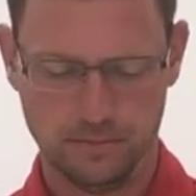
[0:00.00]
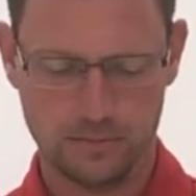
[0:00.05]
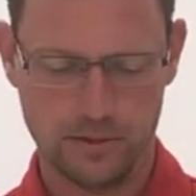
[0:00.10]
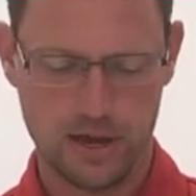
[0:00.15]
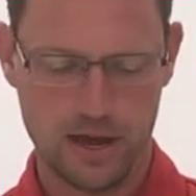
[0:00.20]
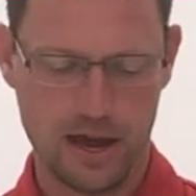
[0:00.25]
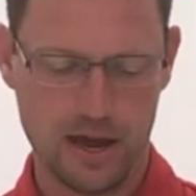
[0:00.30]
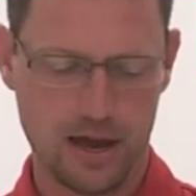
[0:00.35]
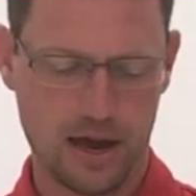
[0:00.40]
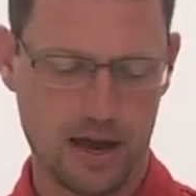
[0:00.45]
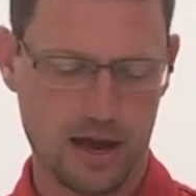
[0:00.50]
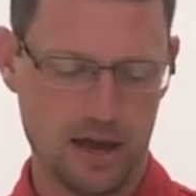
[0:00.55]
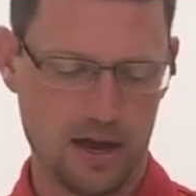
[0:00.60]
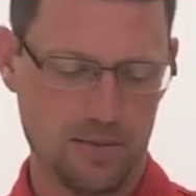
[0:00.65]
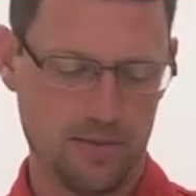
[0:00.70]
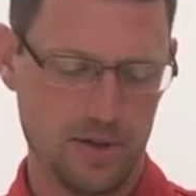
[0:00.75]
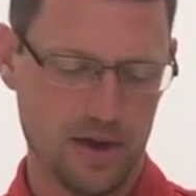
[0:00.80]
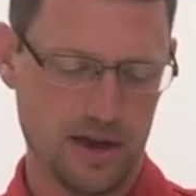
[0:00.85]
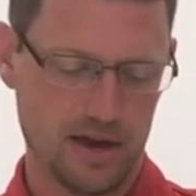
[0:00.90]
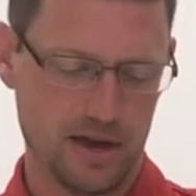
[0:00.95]
And I
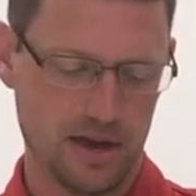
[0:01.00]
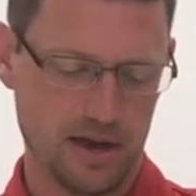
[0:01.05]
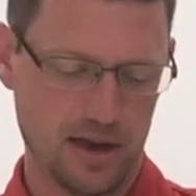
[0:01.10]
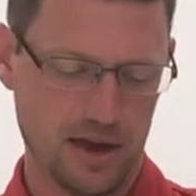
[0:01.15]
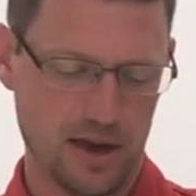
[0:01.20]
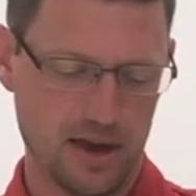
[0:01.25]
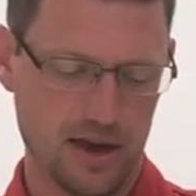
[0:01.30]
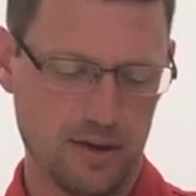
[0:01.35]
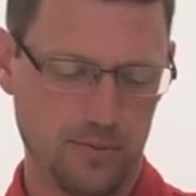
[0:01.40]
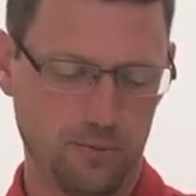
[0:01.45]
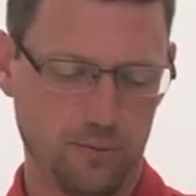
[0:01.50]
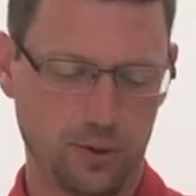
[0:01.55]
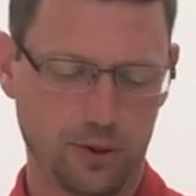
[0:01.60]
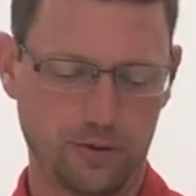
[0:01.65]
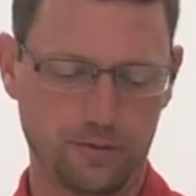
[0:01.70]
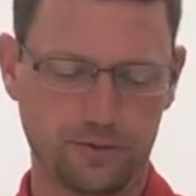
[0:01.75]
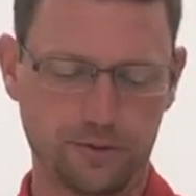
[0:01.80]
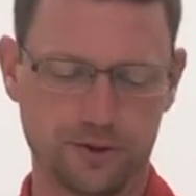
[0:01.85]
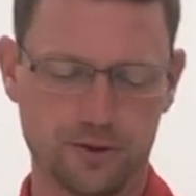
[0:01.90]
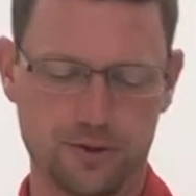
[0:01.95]
am making a
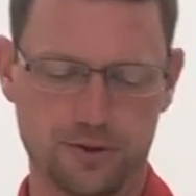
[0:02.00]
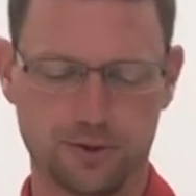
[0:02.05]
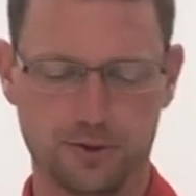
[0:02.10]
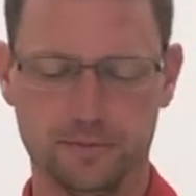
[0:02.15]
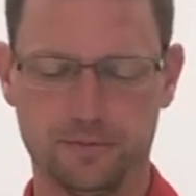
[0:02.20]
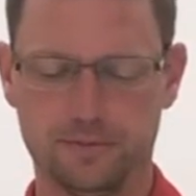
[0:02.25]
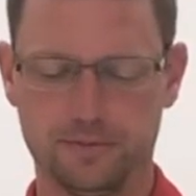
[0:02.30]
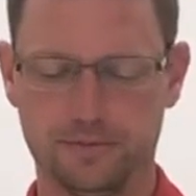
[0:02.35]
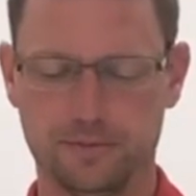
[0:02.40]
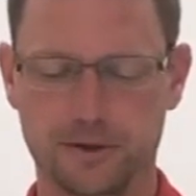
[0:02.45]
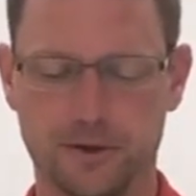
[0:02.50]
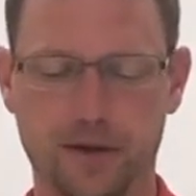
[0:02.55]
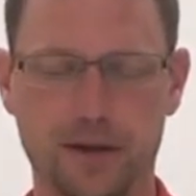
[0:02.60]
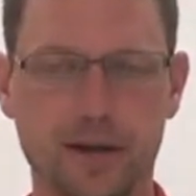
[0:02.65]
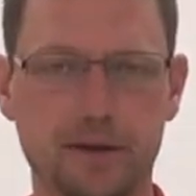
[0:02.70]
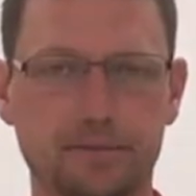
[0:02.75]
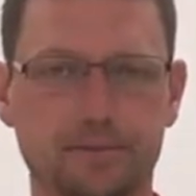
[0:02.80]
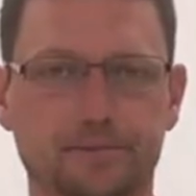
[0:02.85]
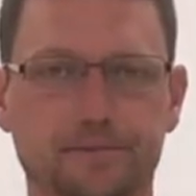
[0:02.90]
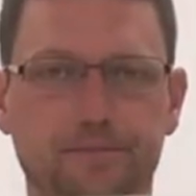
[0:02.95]
wonderful circle, all
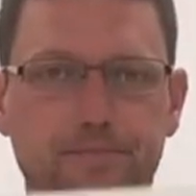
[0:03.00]
right?